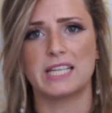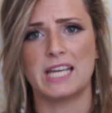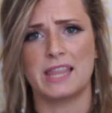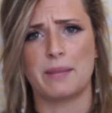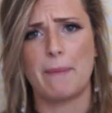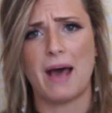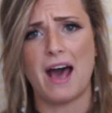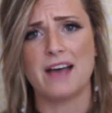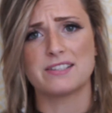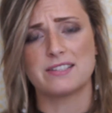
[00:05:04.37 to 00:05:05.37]
in the
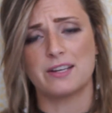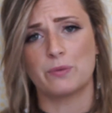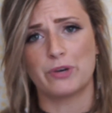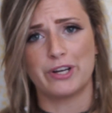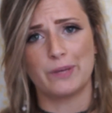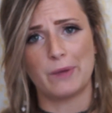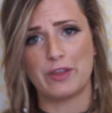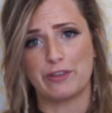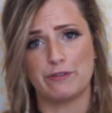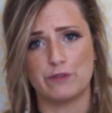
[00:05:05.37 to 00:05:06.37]
past and worrying about
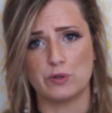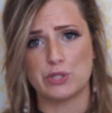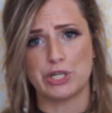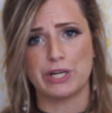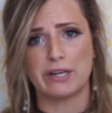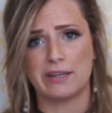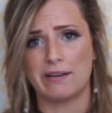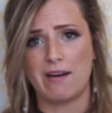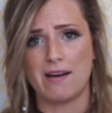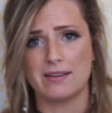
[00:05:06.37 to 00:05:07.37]
the future can
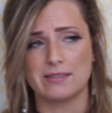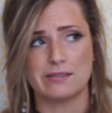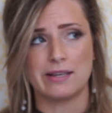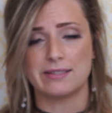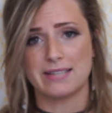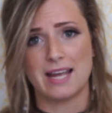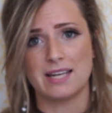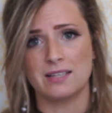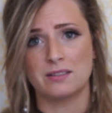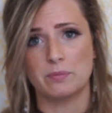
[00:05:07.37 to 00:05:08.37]
cause
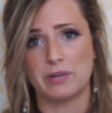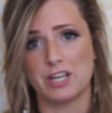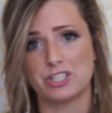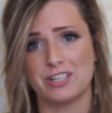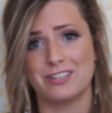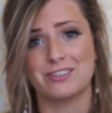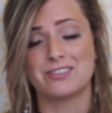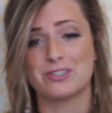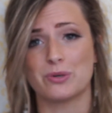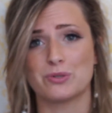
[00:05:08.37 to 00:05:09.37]
anxiety and depression,
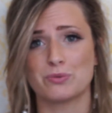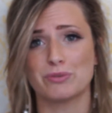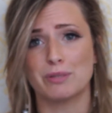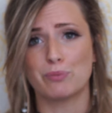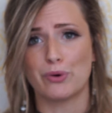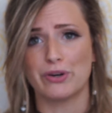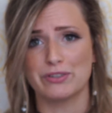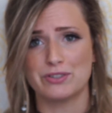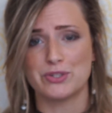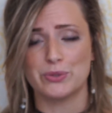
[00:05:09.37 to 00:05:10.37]
so it's really
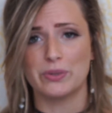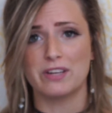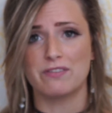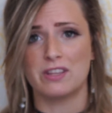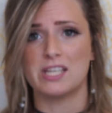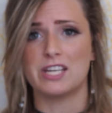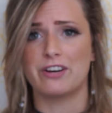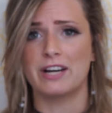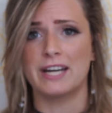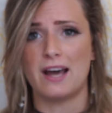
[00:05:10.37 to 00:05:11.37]
important to live in the here
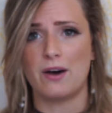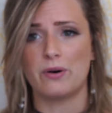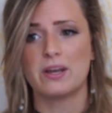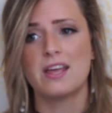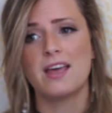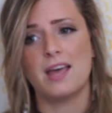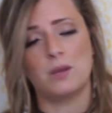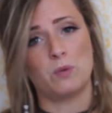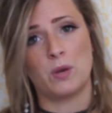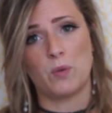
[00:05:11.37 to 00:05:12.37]
and now.
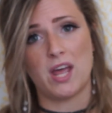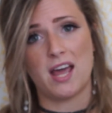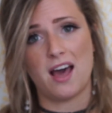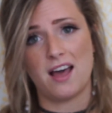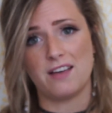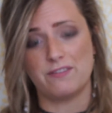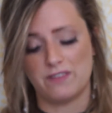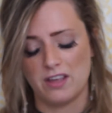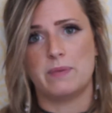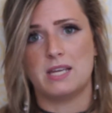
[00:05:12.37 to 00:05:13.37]
And one way I've
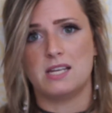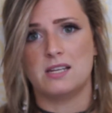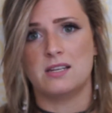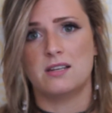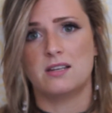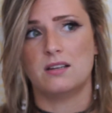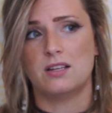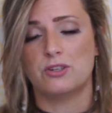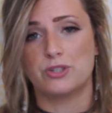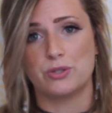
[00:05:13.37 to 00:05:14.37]
been
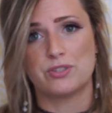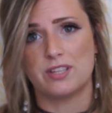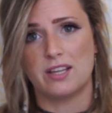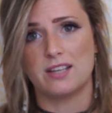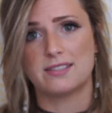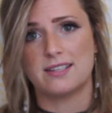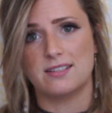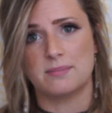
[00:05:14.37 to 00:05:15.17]
introduced to this is